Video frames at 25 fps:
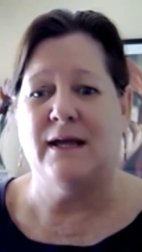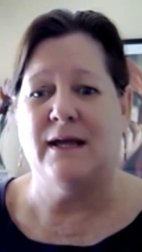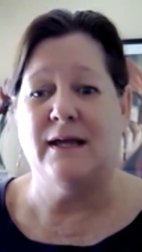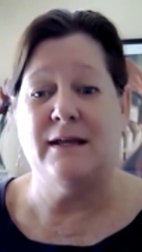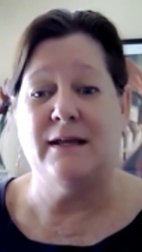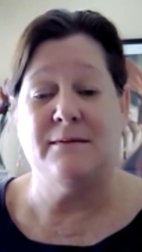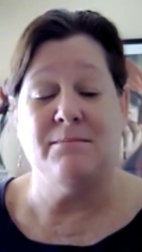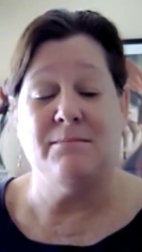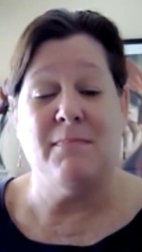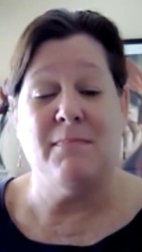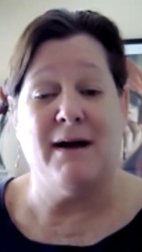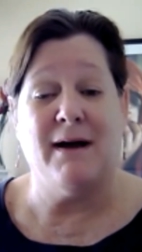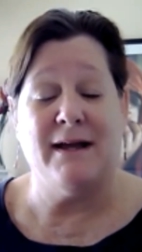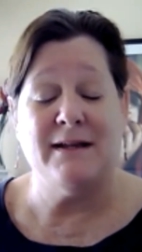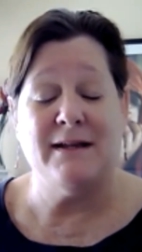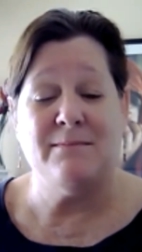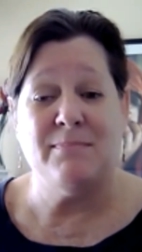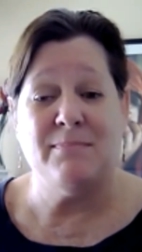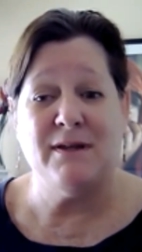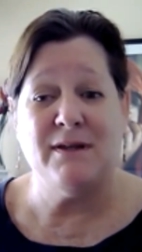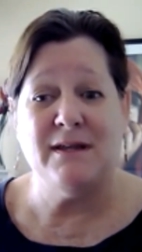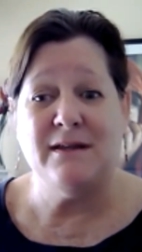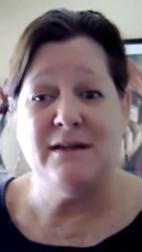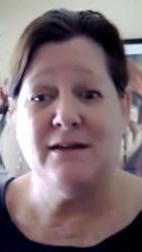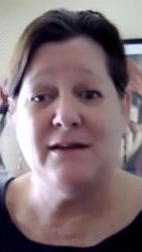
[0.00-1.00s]
It might
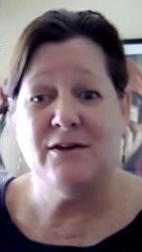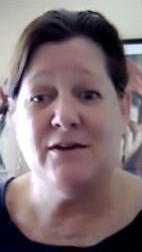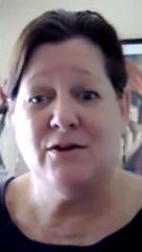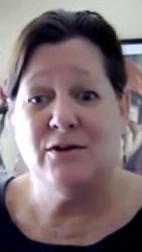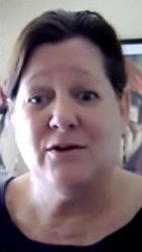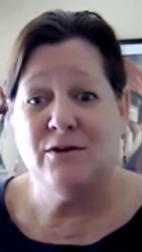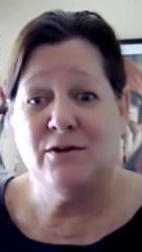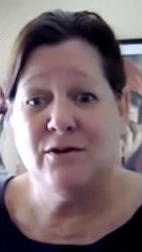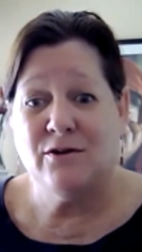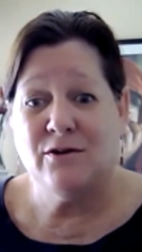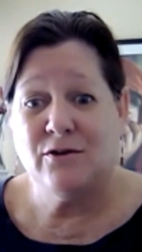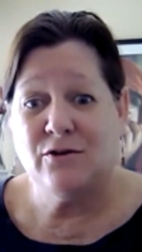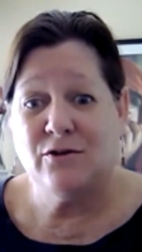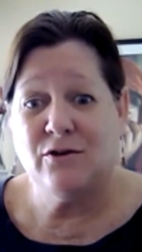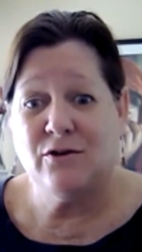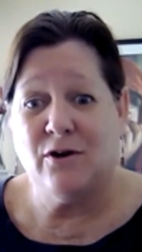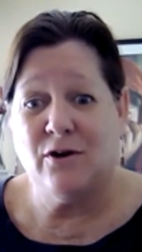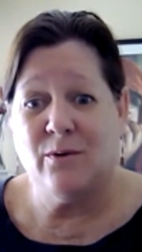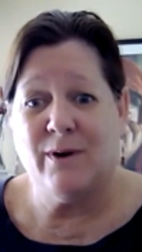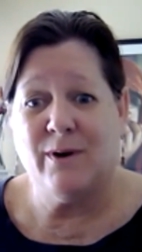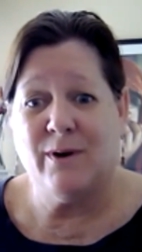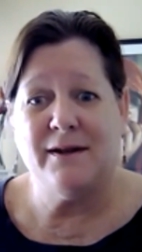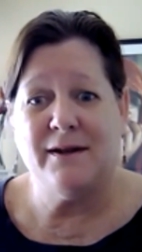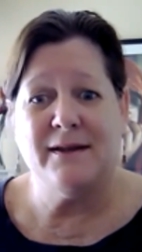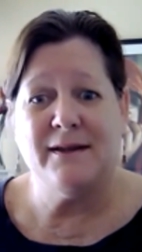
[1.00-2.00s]
be
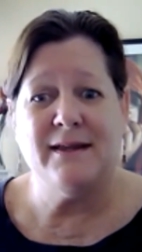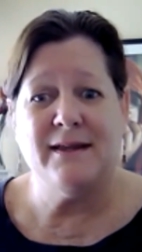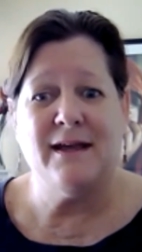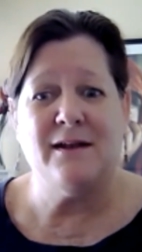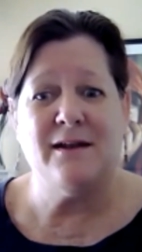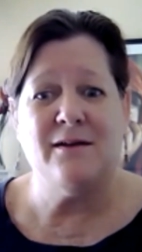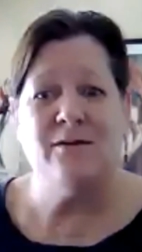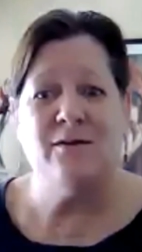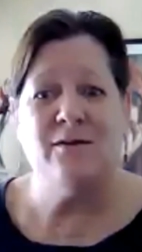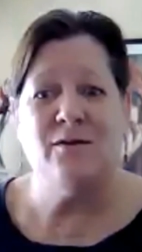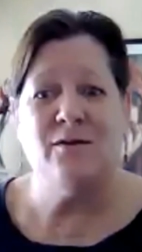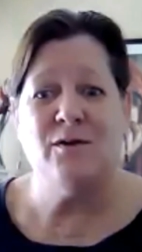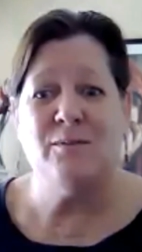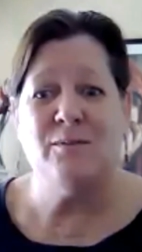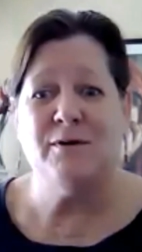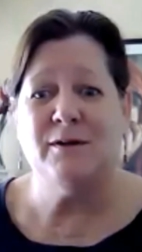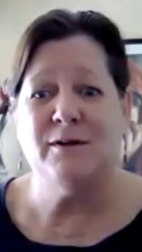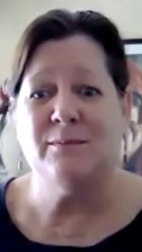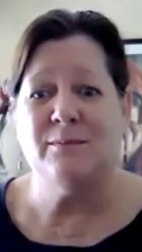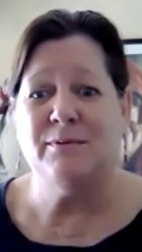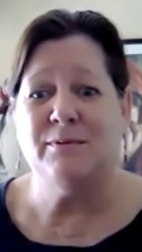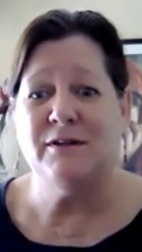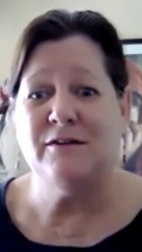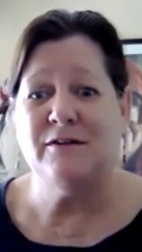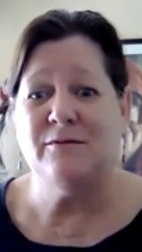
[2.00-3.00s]
go out and get a
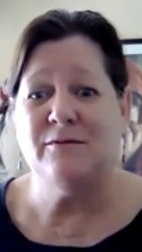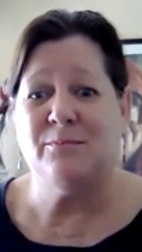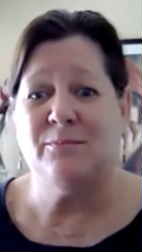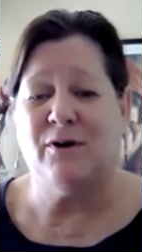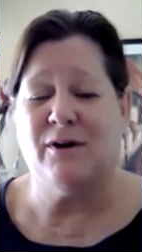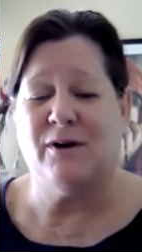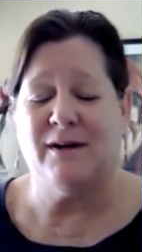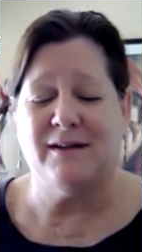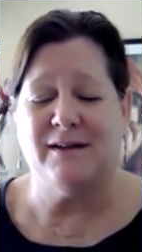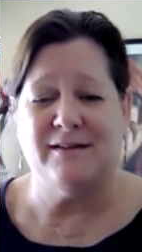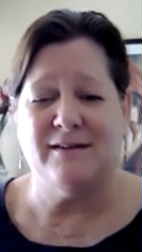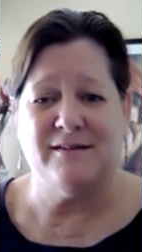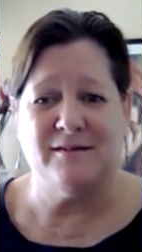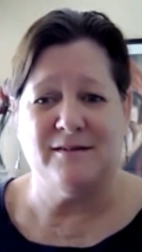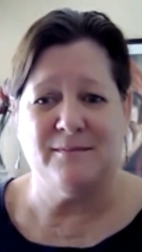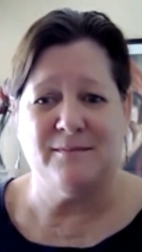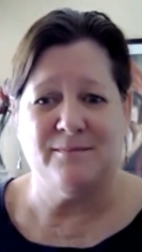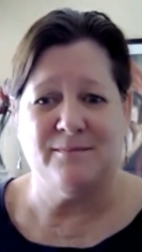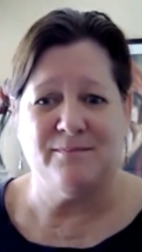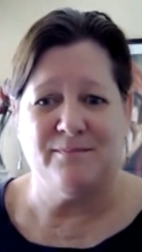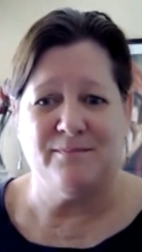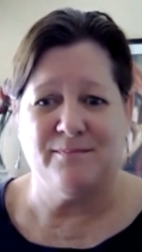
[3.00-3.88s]
Nobel Peace Prize,